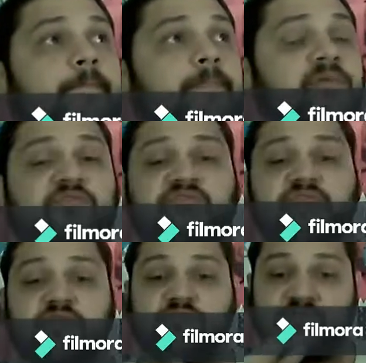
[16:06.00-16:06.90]

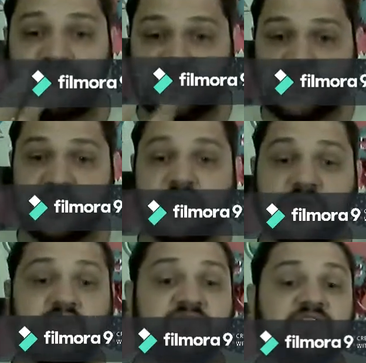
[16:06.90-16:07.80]
you're still
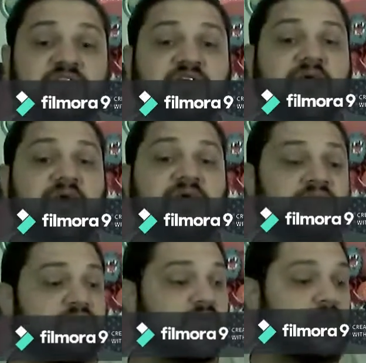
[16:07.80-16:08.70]
going to teach a
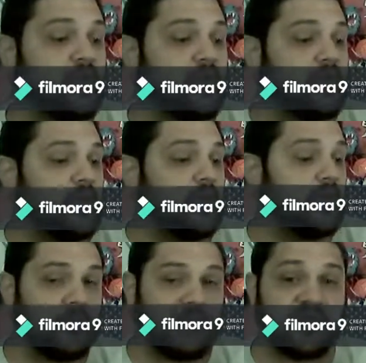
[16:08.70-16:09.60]
class,
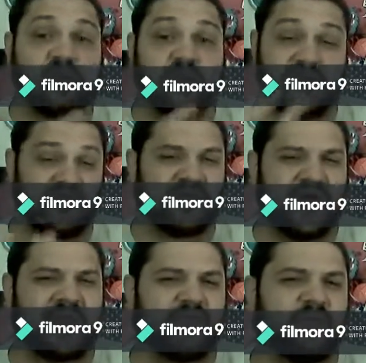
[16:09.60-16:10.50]
like you
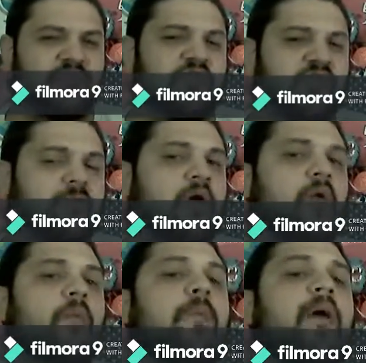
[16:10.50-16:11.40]
kind of did with your
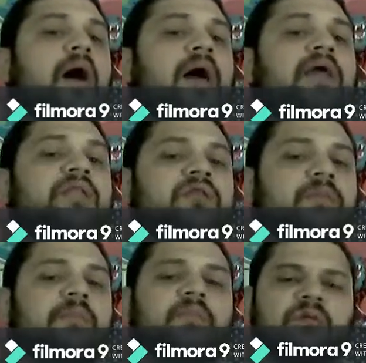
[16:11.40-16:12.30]
demo, but it's
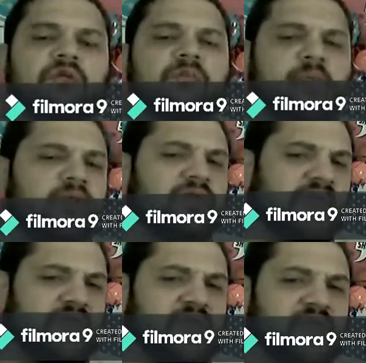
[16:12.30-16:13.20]
going to be a little bit more
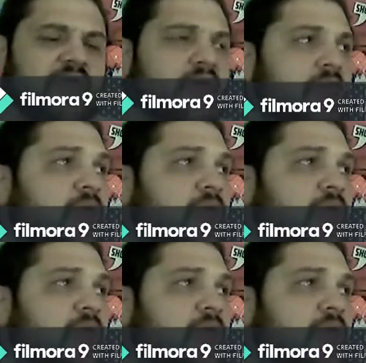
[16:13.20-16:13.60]
lengthy,